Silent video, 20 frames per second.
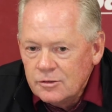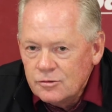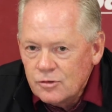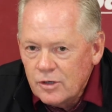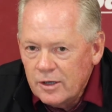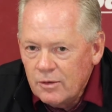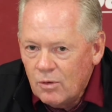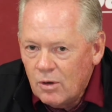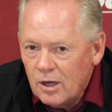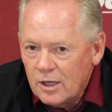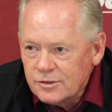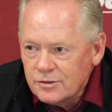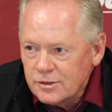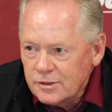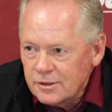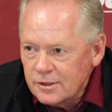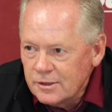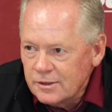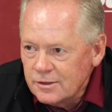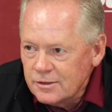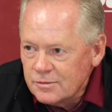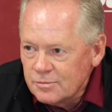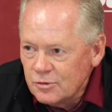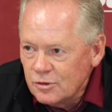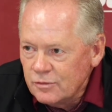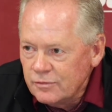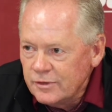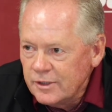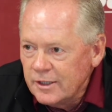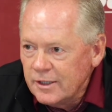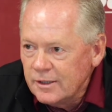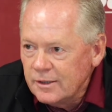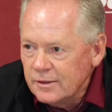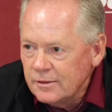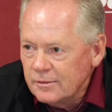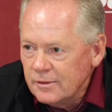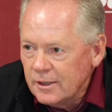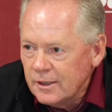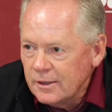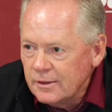Dre Washington has moved in
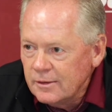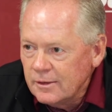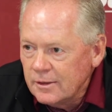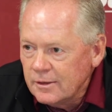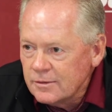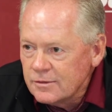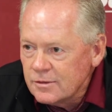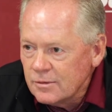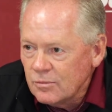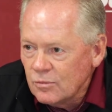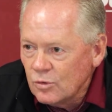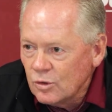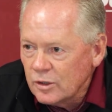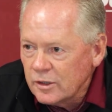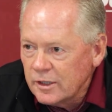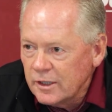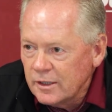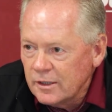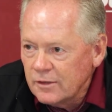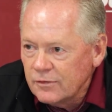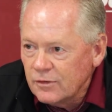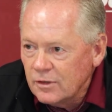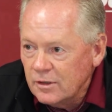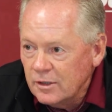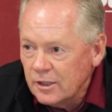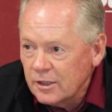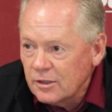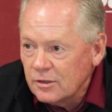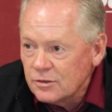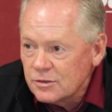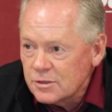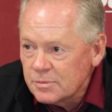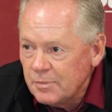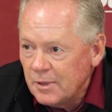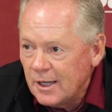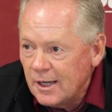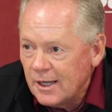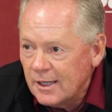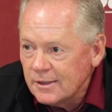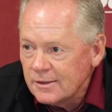and done some work in at the nickel
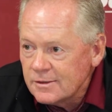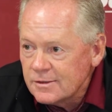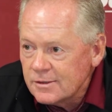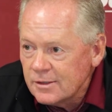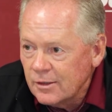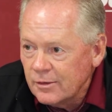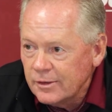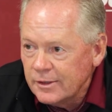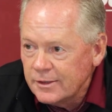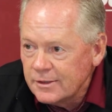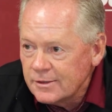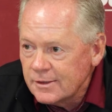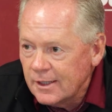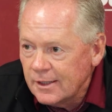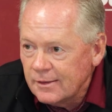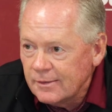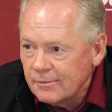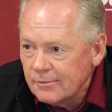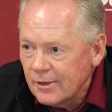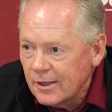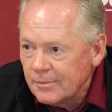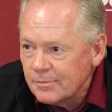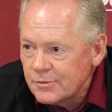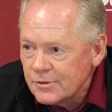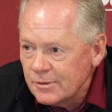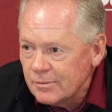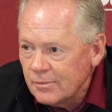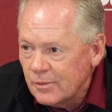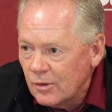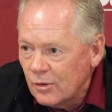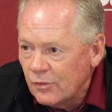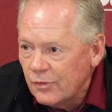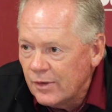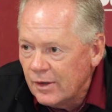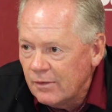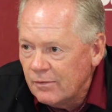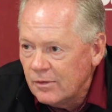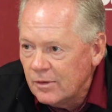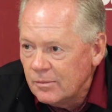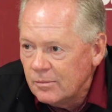spot, so he's getting reps at both
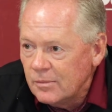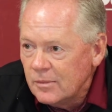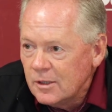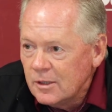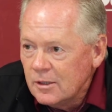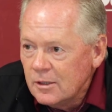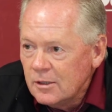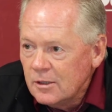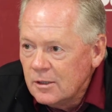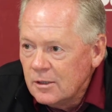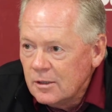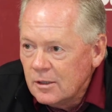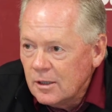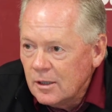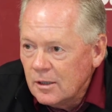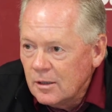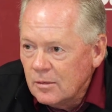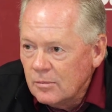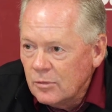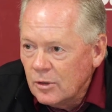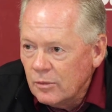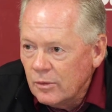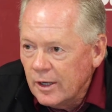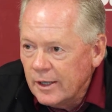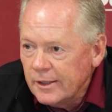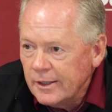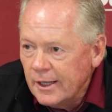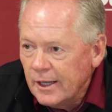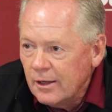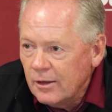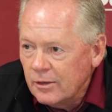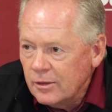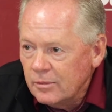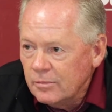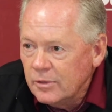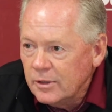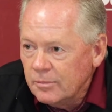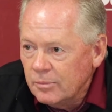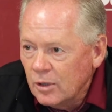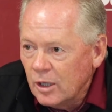of them. But right now, it
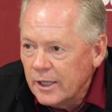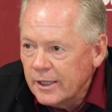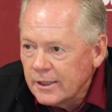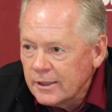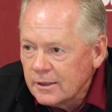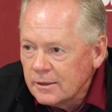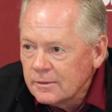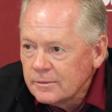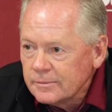would be Blake.